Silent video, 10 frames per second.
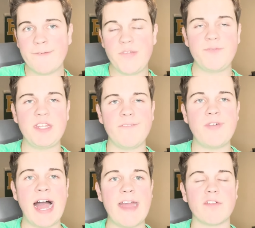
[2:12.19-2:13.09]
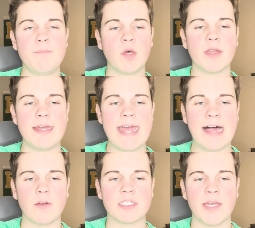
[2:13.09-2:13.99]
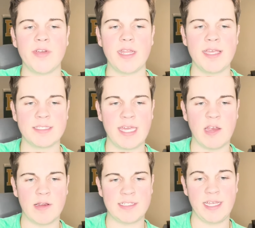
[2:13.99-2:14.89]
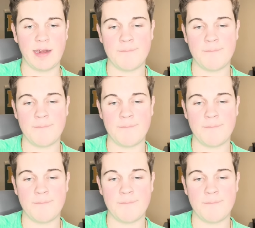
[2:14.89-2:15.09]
$55 million of it is guaranteed.